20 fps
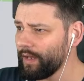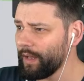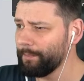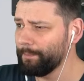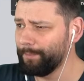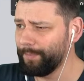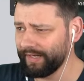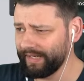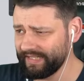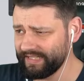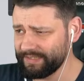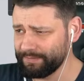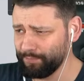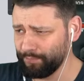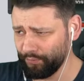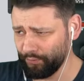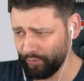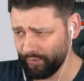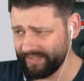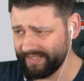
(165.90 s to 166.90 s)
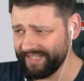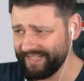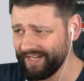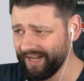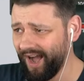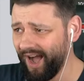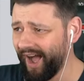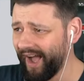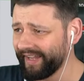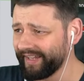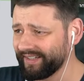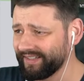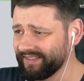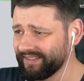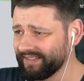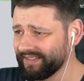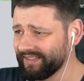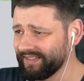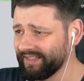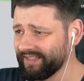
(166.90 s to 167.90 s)
but it's pretty high.
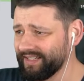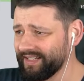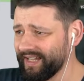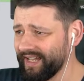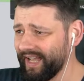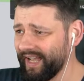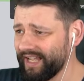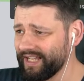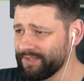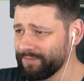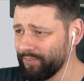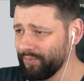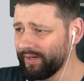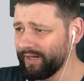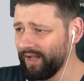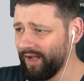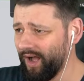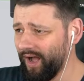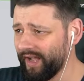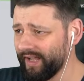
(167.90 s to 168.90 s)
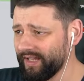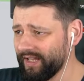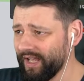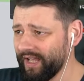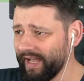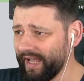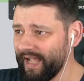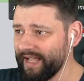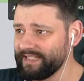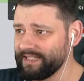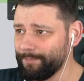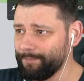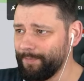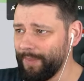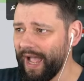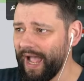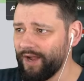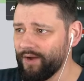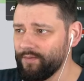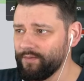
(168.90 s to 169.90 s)
It's pretty high. It's
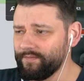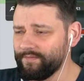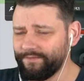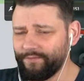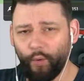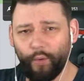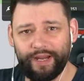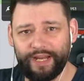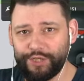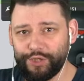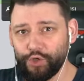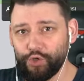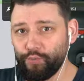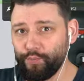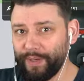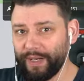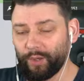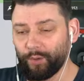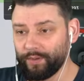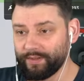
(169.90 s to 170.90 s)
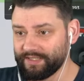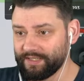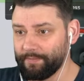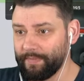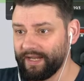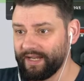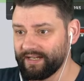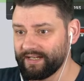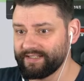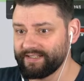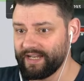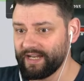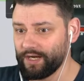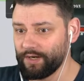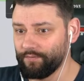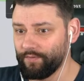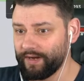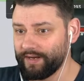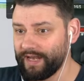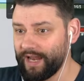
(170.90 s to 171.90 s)
about 42 big ones I'm making a
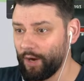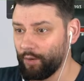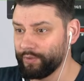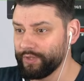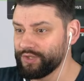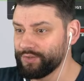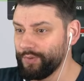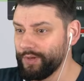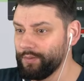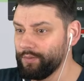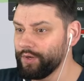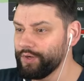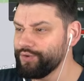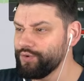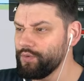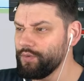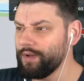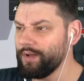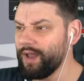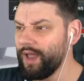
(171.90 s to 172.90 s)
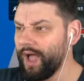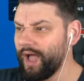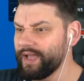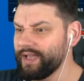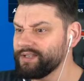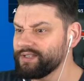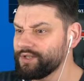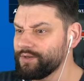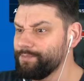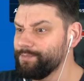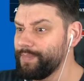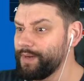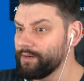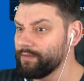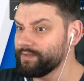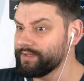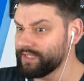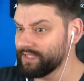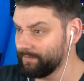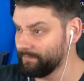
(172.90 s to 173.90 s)
second right now, which we will utilize to
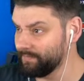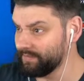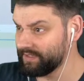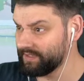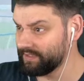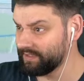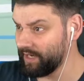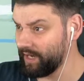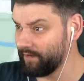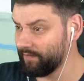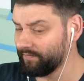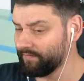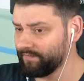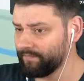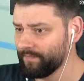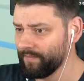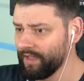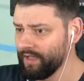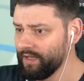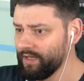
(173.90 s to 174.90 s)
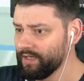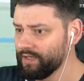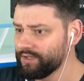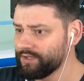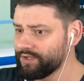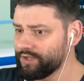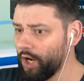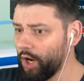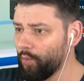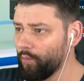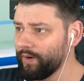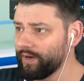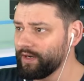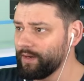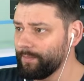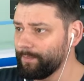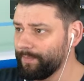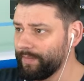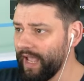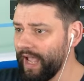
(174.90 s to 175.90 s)
build some stuff. So we're
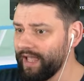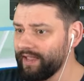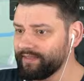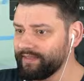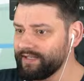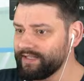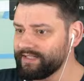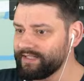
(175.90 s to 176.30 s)
going to get the